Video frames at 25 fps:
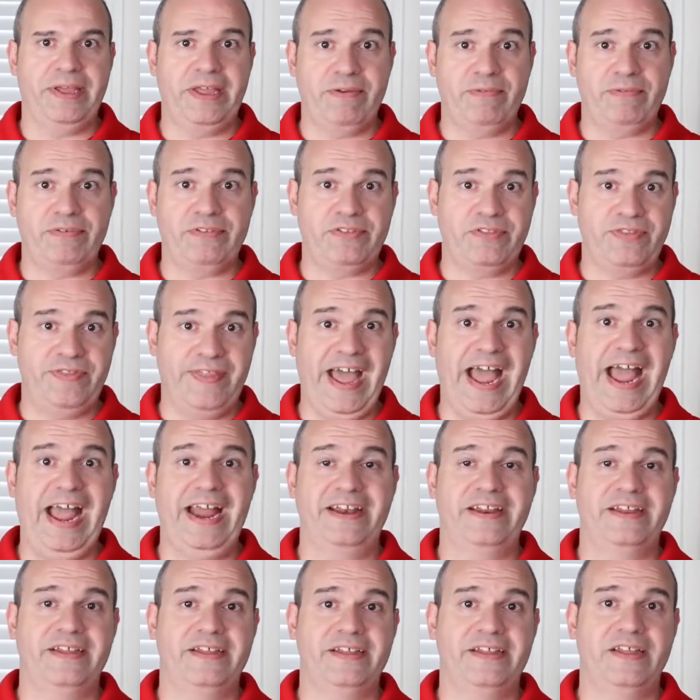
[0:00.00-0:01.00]
It was
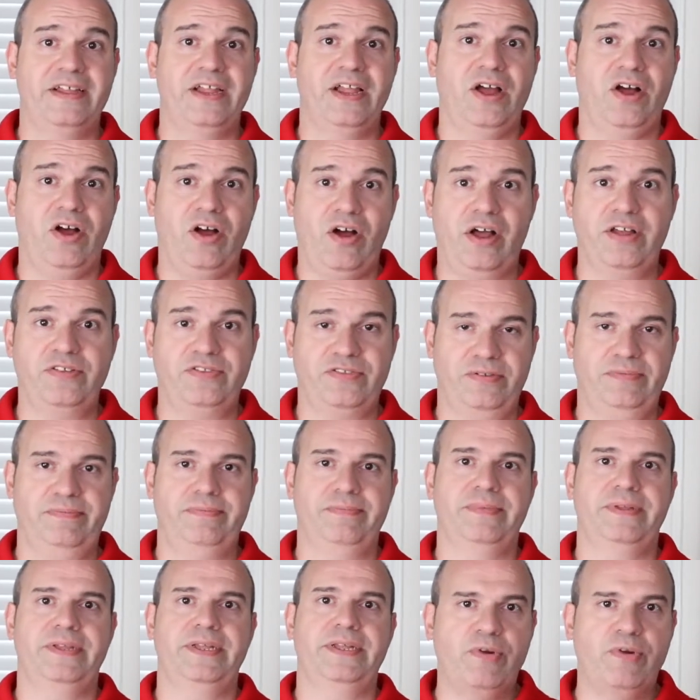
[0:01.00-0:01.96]
that awesome.